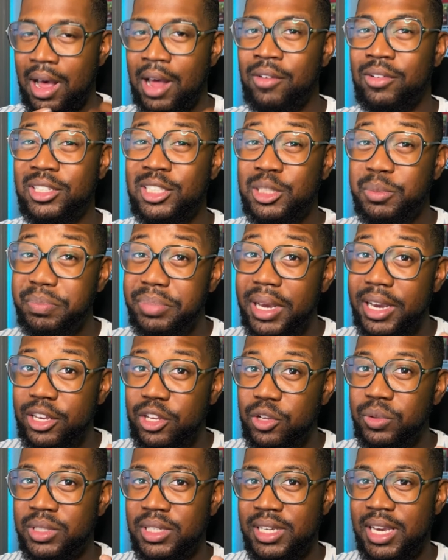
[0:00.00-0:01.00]
I don't
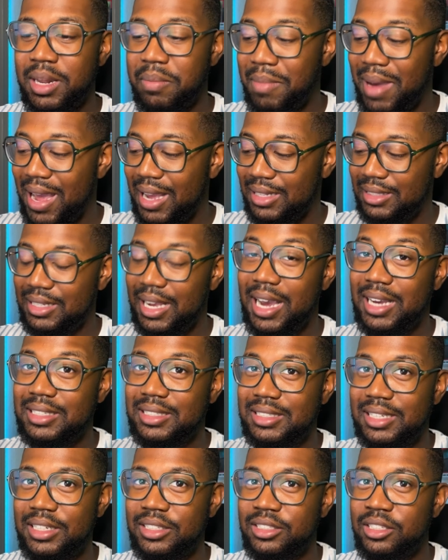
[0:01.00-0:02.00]
expect you to get my exact
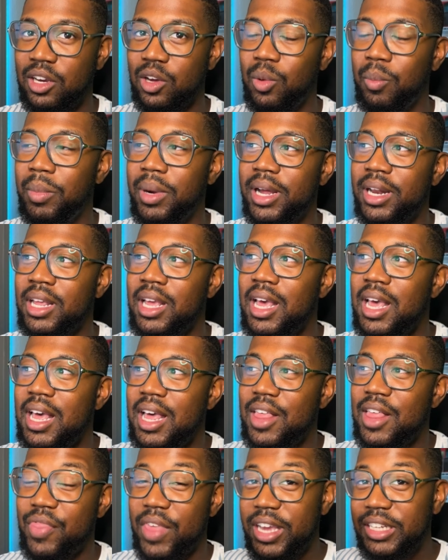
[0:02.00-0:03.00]
skin tone, but
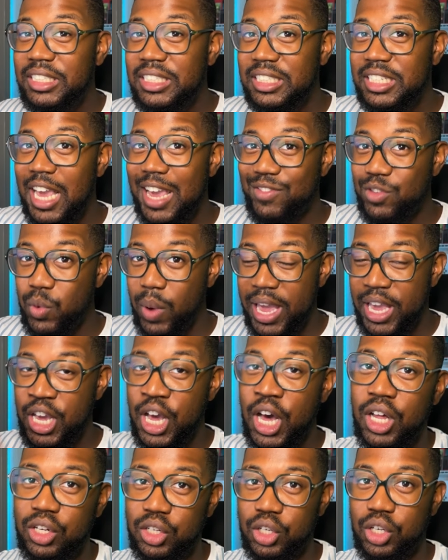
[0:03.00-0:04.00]
they just gave you a
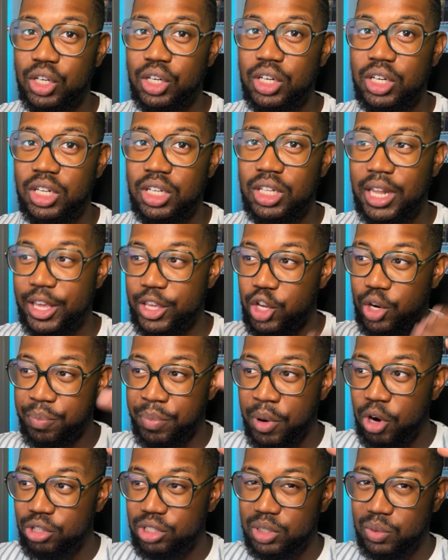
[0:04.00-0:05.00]
color. Like your
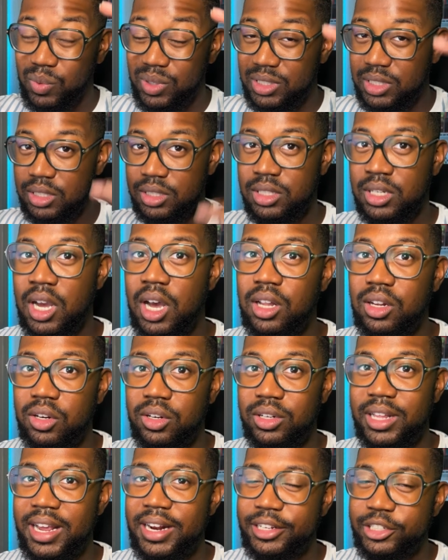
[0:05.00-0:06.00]
person was this
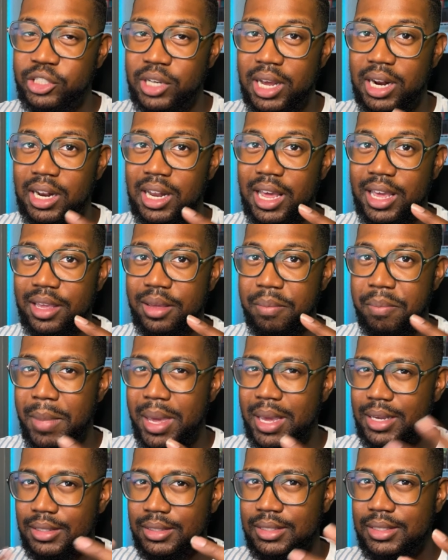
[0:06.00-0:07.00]
color. They didn't try to like
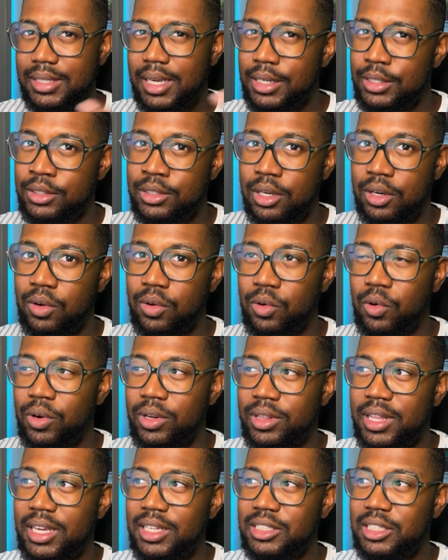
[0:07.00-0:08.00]
make a skin tone or
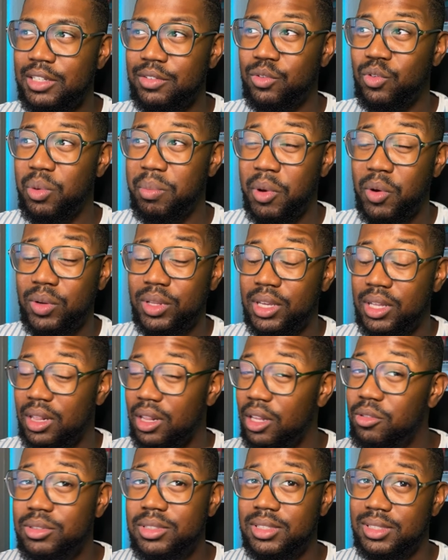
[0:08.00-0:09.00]
things even remotely
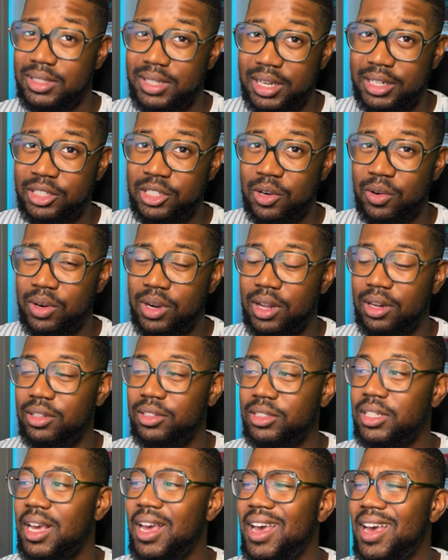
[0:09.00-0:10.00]
close to skin tone
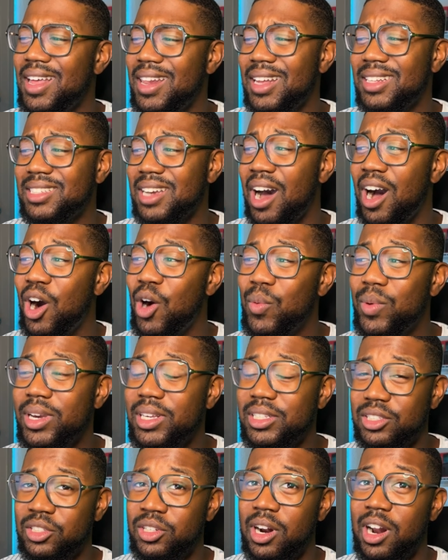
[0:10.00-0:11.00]
colors. That's
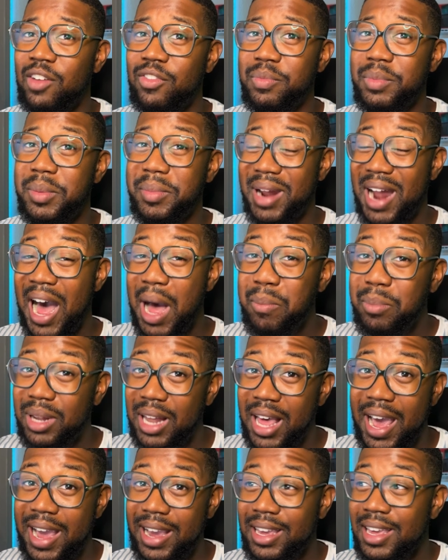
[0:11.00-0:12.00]
always a turn off for me, but I'm
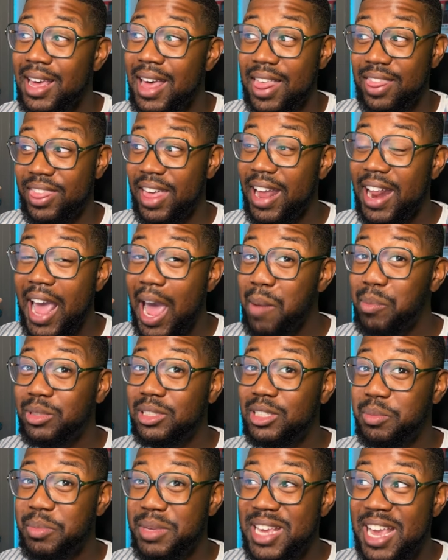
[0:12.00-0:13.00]
black. That
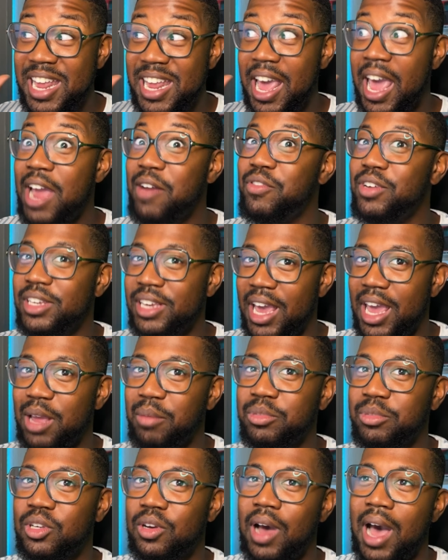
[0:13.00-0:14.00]
happens to me in every game.
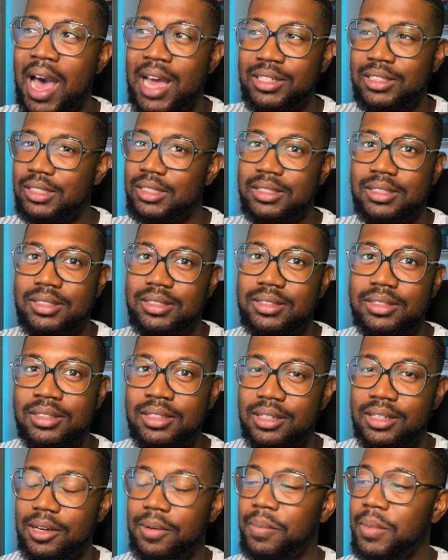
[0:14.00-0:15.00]
So I just,
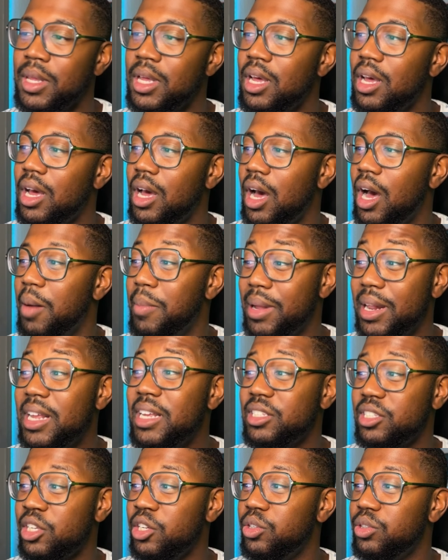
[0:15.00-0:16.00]
you know, uh, but it
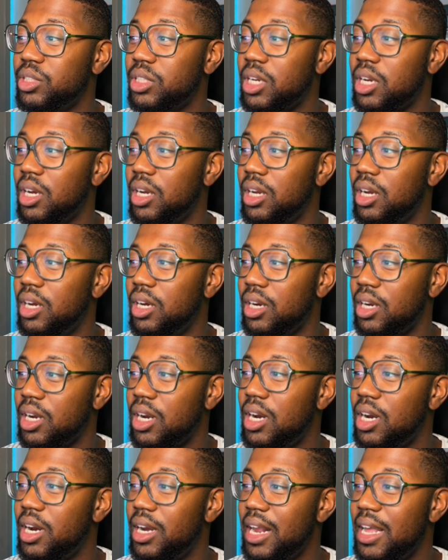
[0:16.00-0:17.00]
is a huge con, uh,
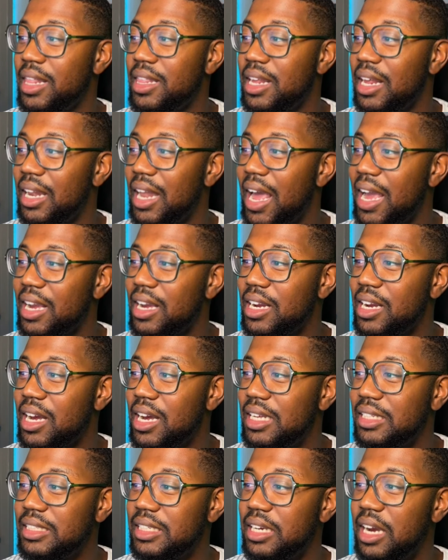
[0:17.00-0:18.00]
con and the lack of
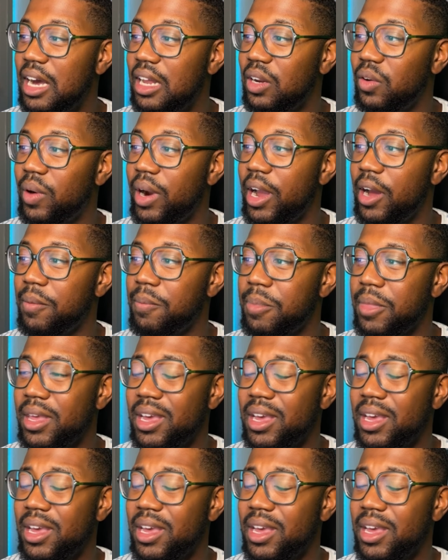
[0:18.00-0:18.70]
content all around.